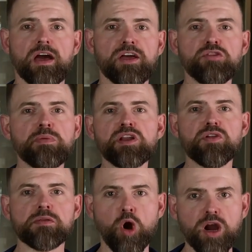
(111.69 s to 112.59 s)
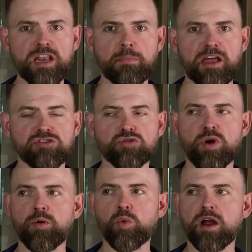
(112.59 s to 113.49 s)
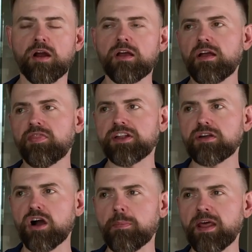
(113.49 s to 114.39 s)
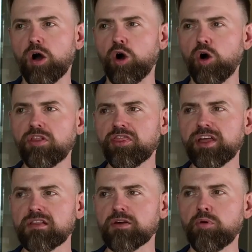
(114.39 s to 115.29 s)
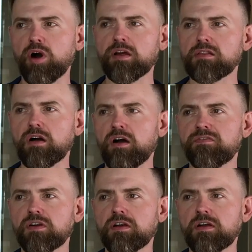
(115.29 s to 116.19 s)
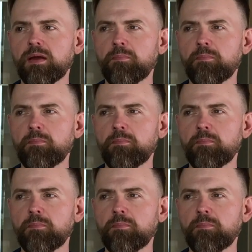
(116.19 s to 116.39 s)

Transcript: You've been to those marketing pages, right, where they talk about all the things their products offer,